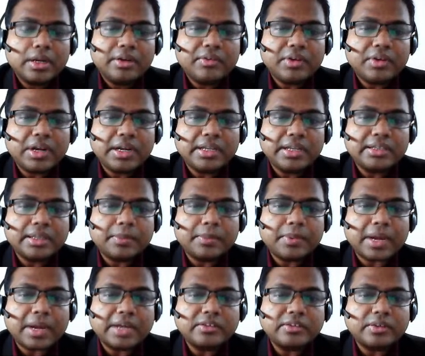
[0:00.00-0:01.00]
Trend in the
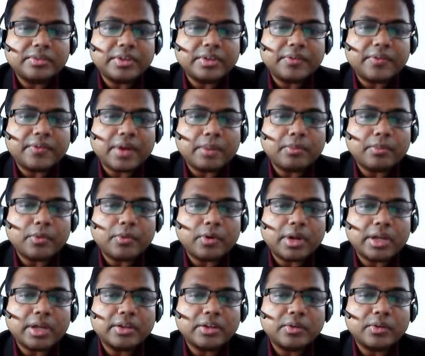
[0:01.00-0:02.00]
price of the farm
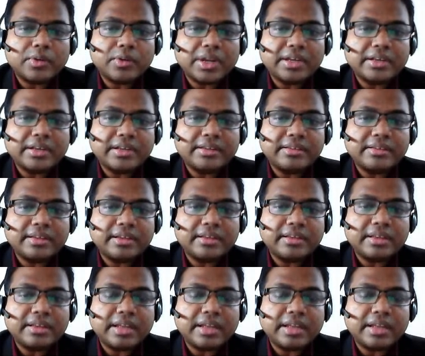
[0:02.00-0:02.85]
product United States